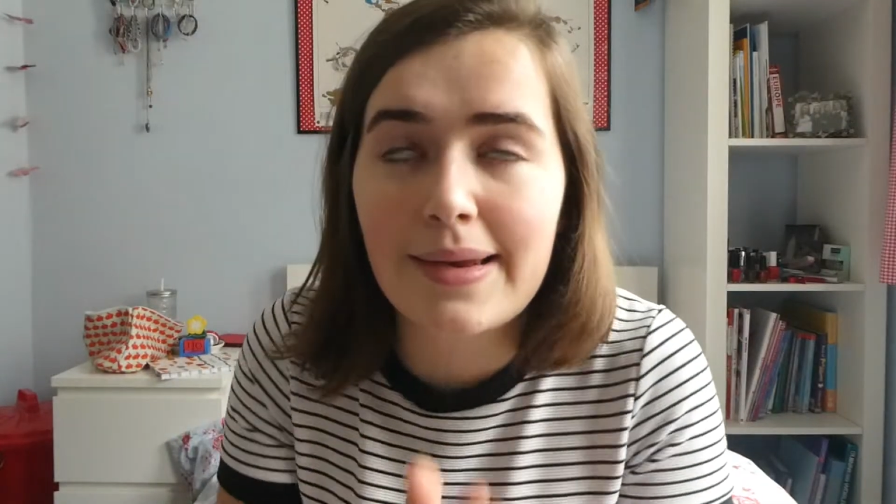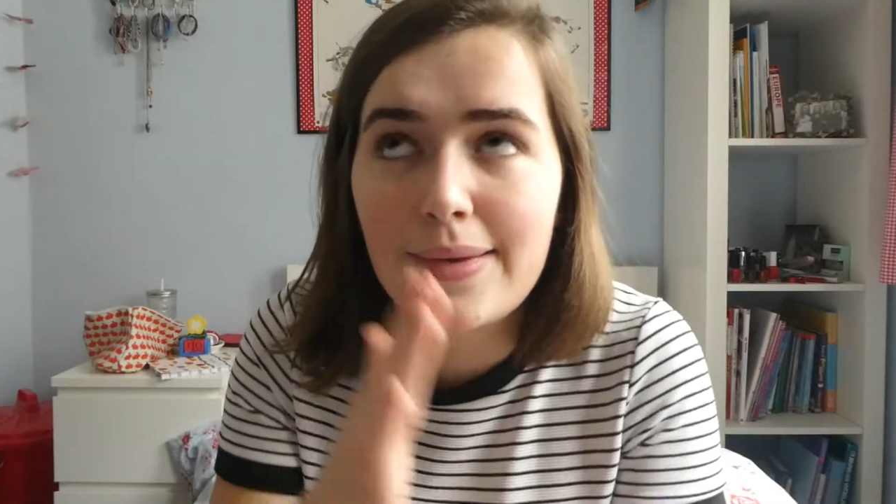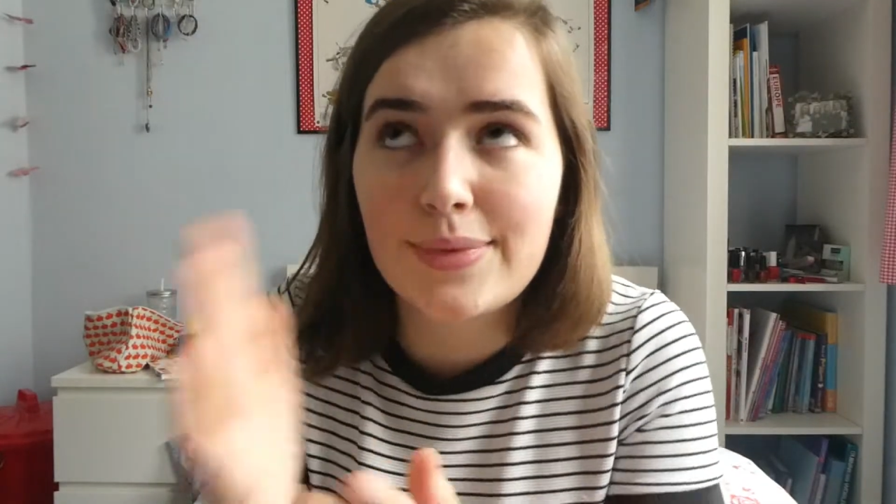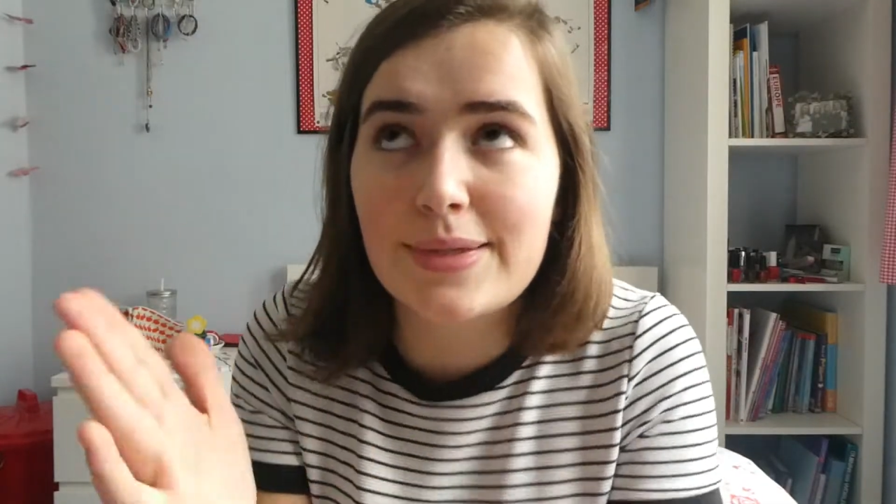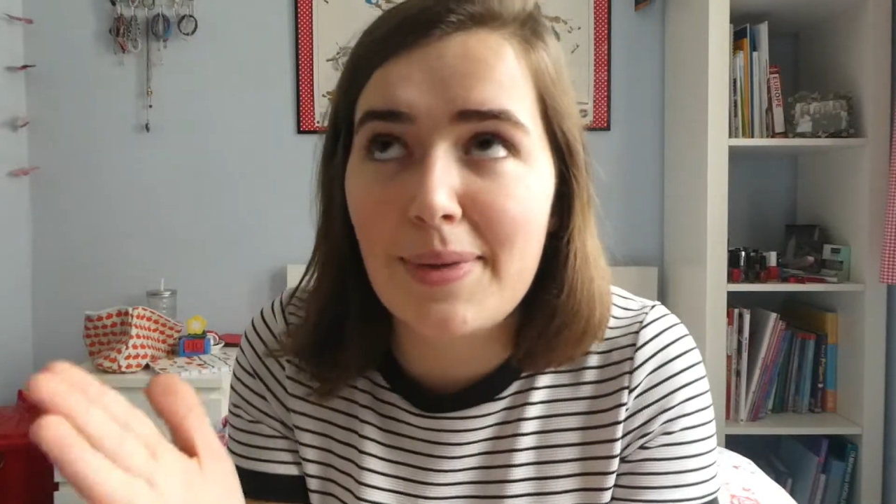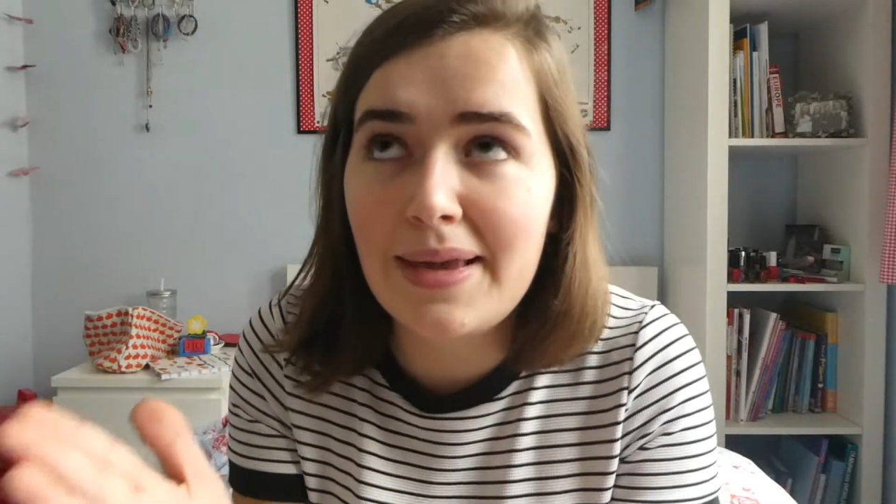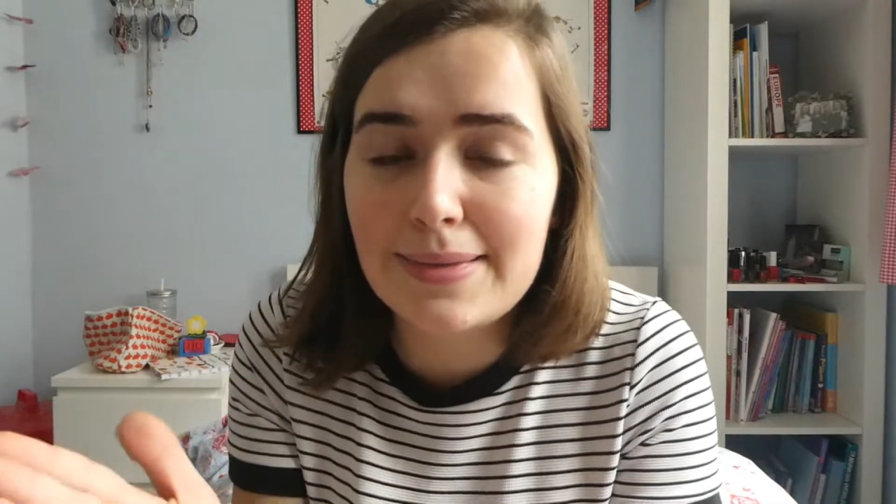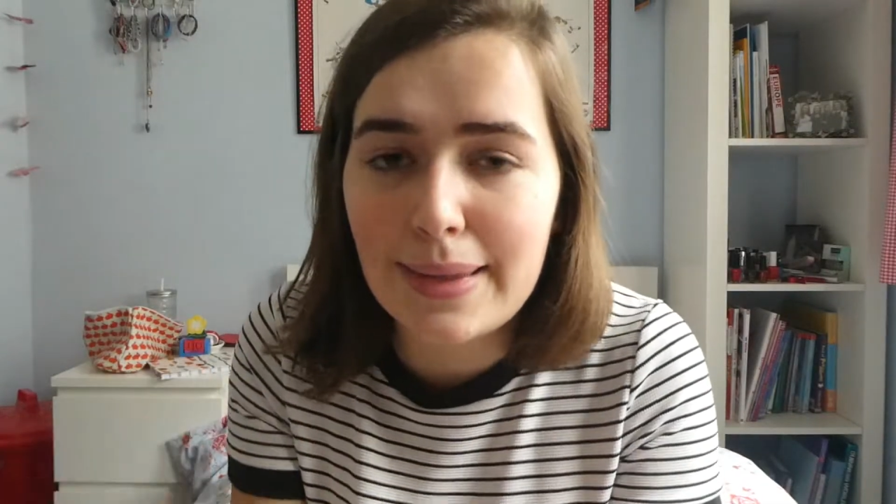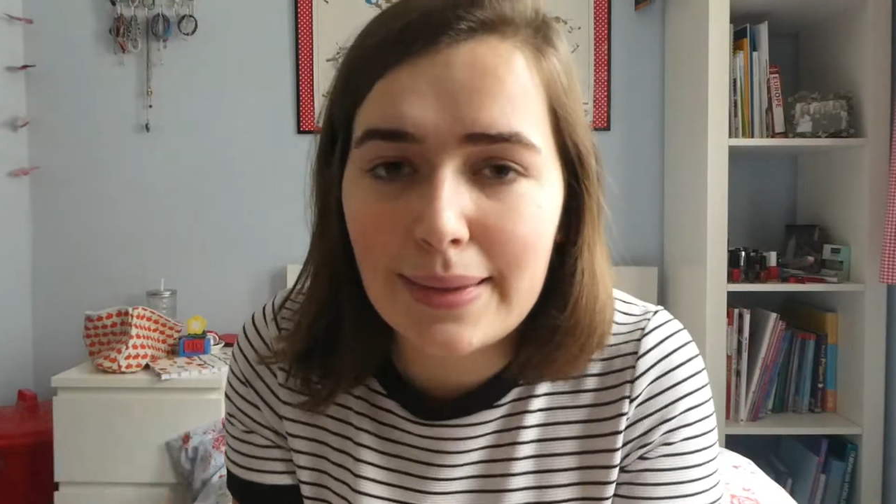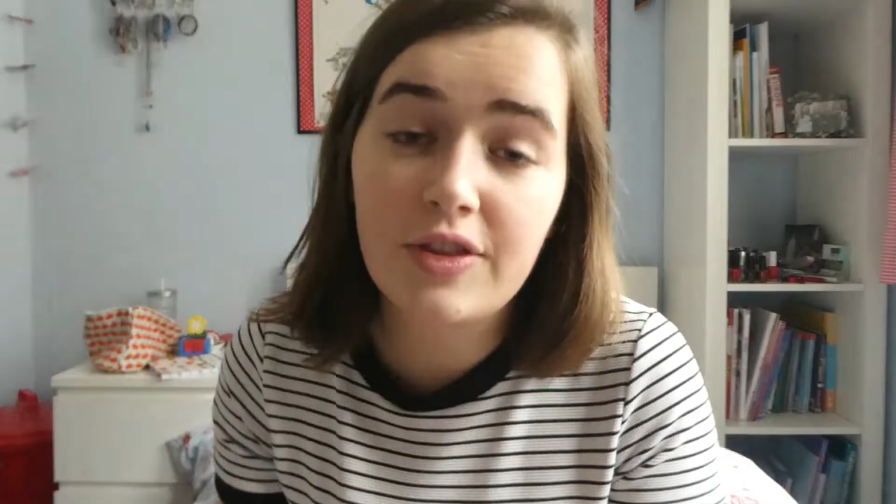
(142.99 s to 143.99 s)
and it was
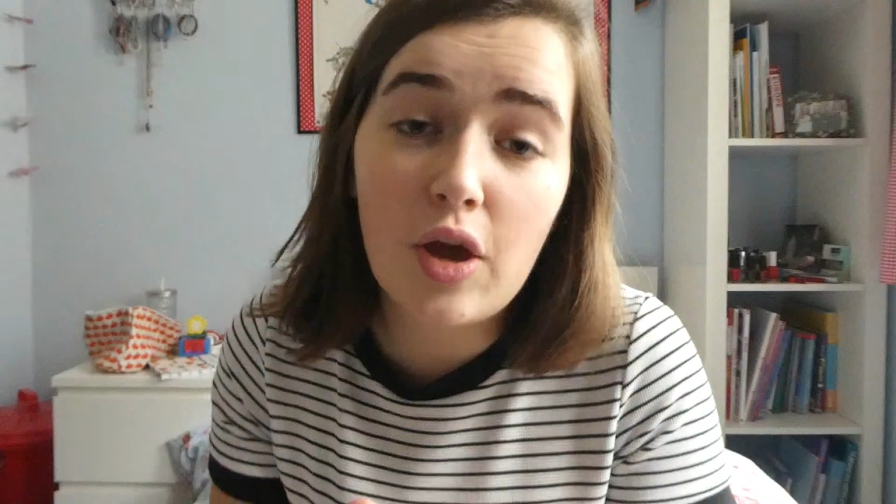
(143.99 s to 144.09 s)
amazing.